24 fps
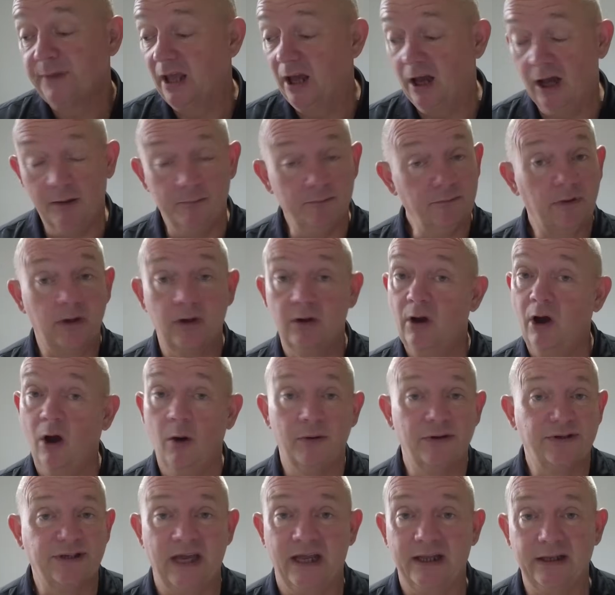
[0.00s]
I
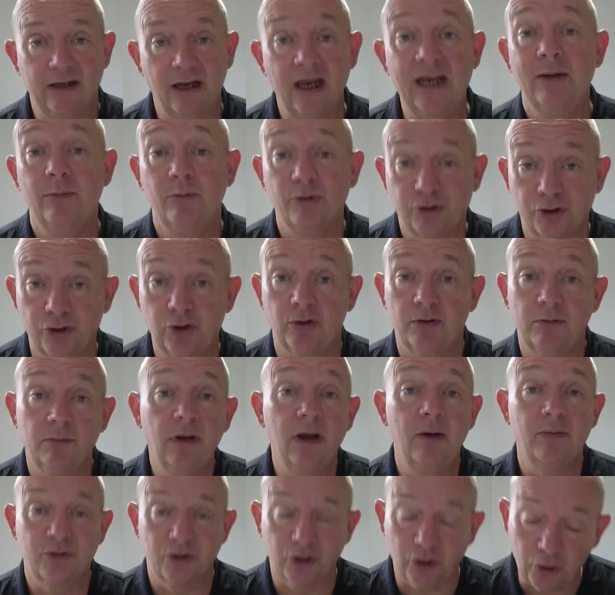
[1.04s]
was down there. It was good.
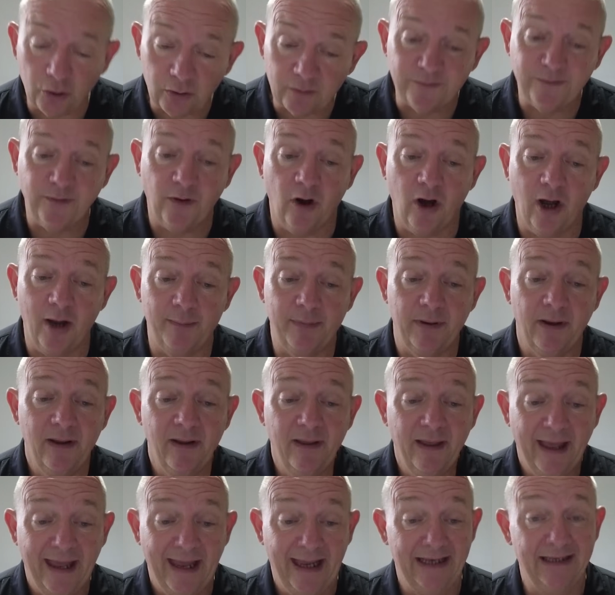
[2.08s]
It was a good vibe
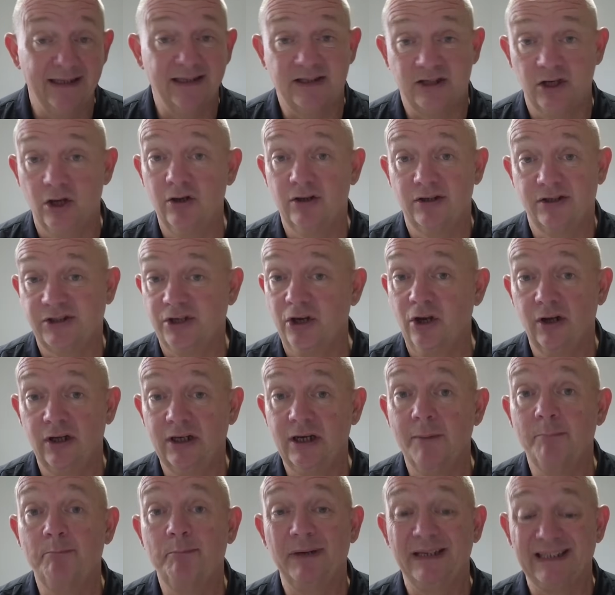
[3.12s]
and
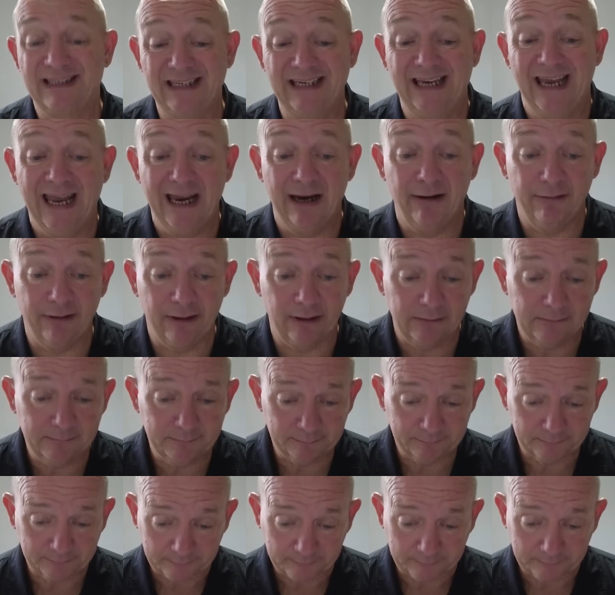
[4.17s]
certainly a busy area.